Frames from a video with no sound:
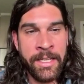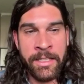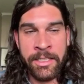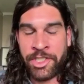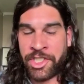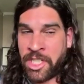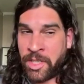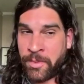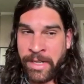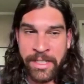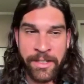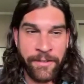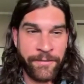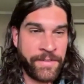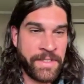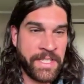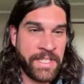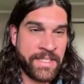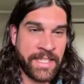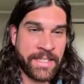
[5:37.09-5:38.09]
She ran a
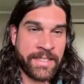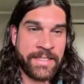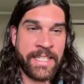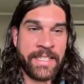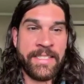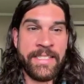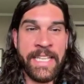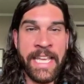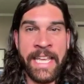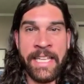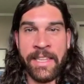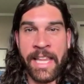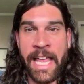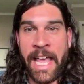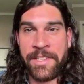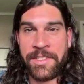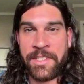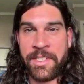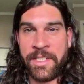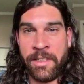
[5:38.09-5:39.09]
56.68
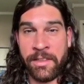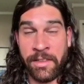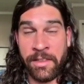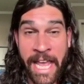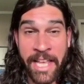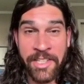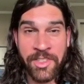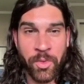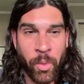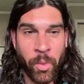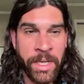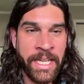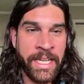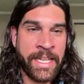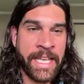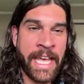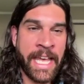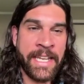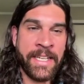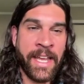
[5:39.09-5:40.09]
last
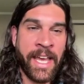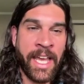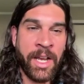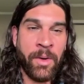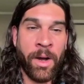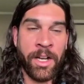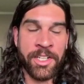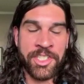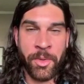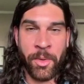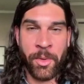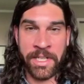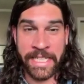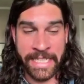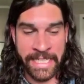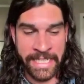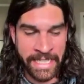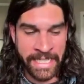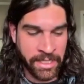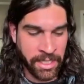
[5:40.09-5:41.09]
week at Niwot. She won
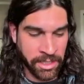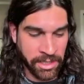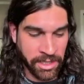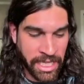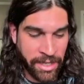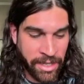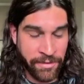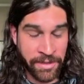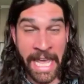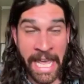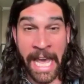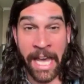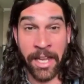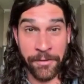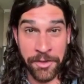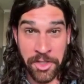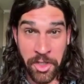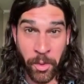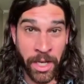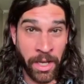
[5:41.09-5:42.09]
heat 11 out
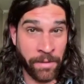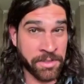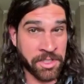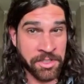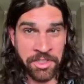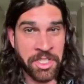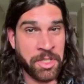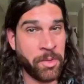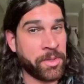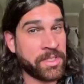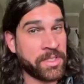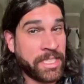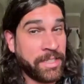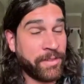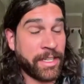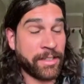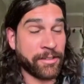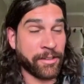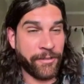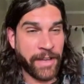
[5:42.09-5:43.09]
of 12, so she wasn't
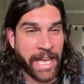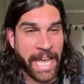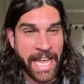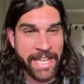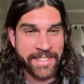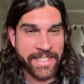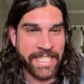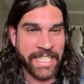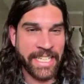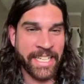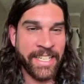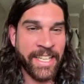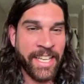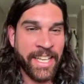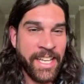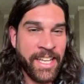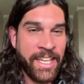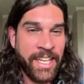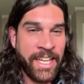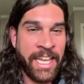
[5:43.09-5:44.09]
even in the fast heat,
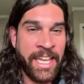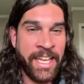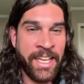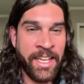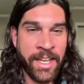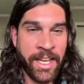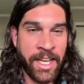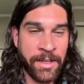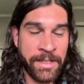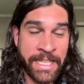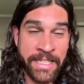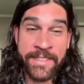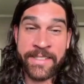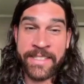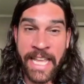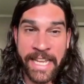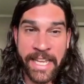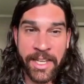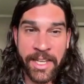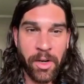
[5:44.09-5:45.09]
and gets
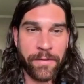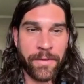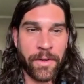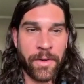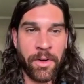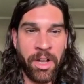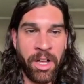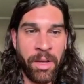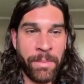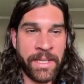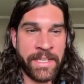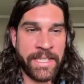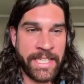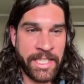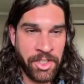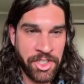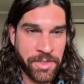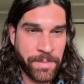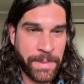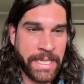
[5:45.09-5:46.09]
second overall, but
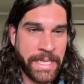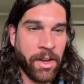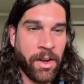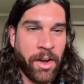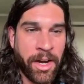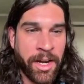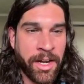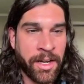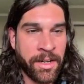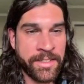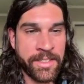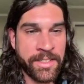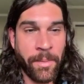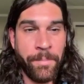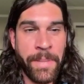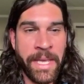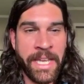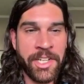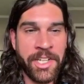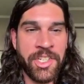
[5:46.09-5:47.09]
huge PR. It's a
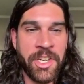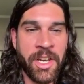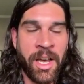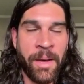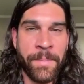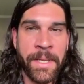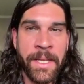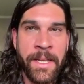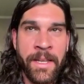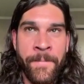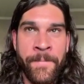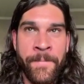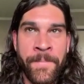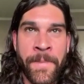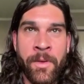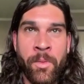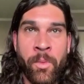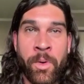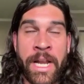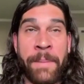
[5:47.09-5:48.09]
big jump.
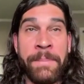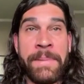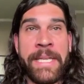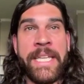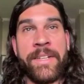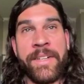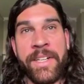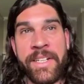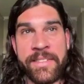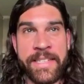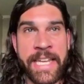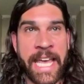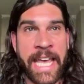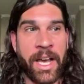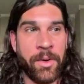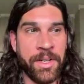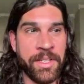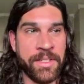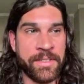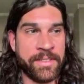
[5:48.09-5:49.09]
What I'm curious
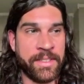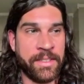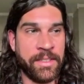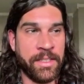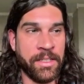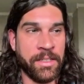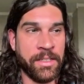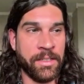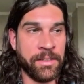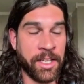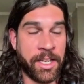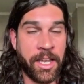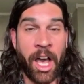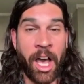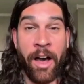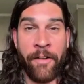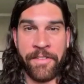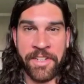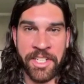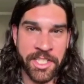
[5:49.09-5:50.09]
now is the
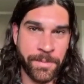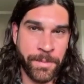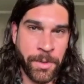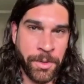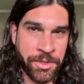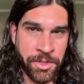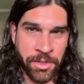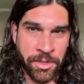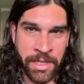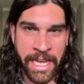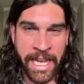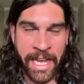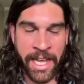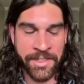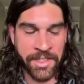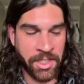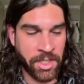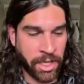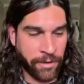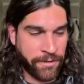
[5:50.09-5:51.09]
confidence booster that
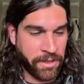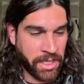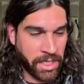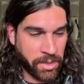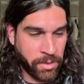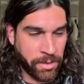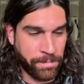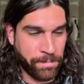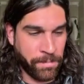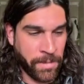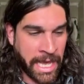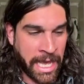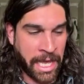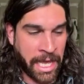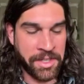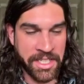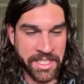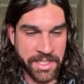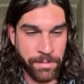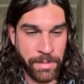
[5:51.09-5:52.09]
has. I feel like when
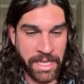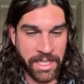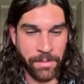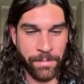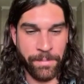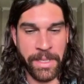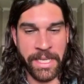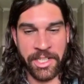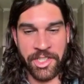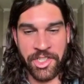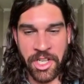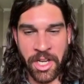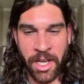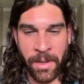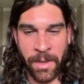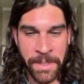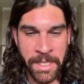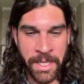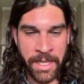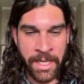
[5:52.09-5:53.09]
athletes make a big
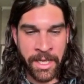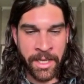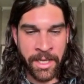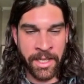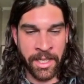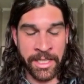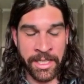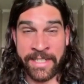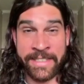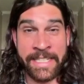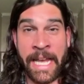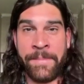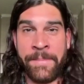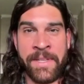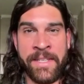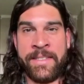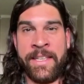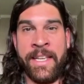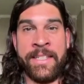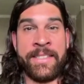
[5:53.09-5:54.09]
jump, a lot of times
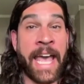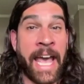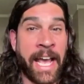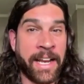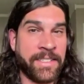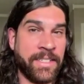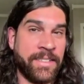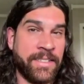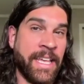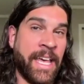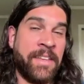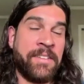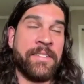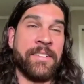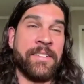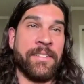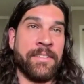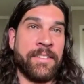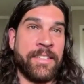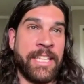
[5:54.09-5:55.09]
it's
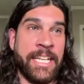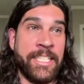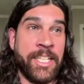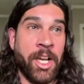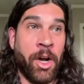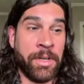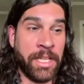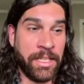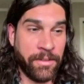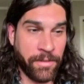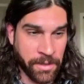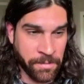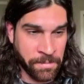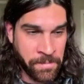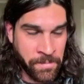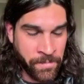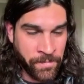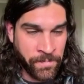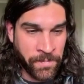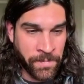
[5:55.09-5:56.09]
accidental. They don't
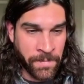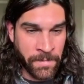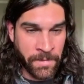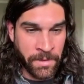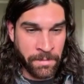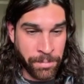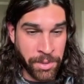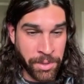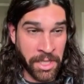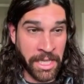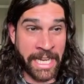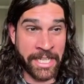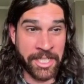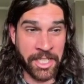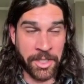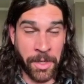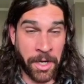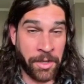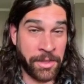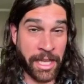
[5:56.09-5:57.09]
even plan
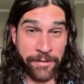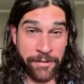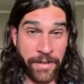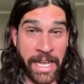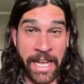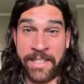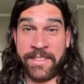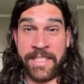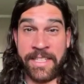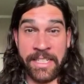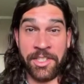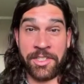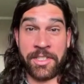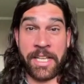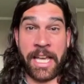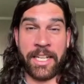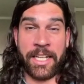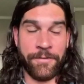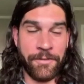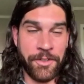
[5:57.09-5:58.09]
to run that fast. They just
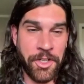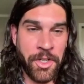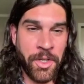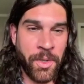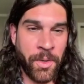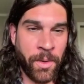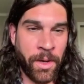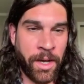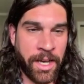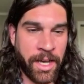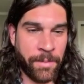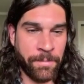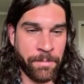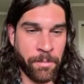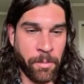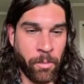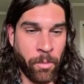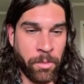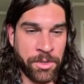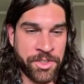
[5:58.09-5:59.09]
kind of do.
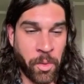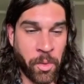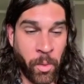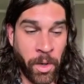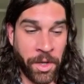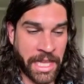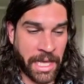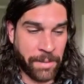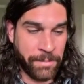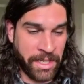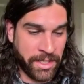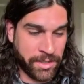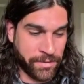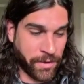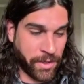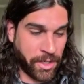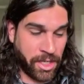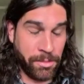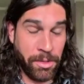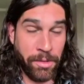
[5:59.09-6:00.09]
So what that means
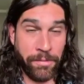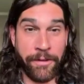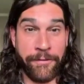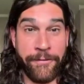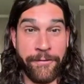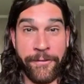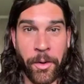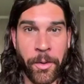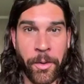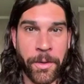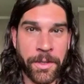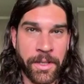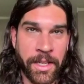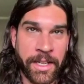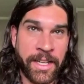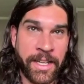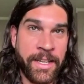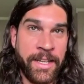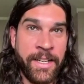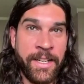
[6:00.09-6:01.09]
for her moving forward,
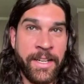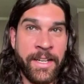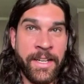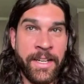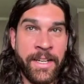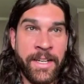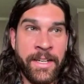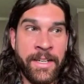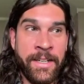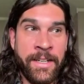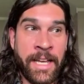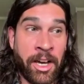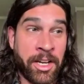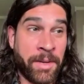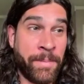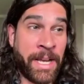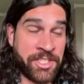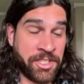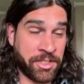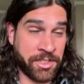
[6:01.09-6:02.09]
like I would
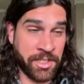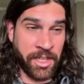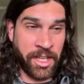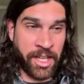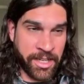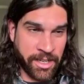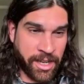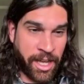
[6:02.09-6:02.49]
imagine there's a lot of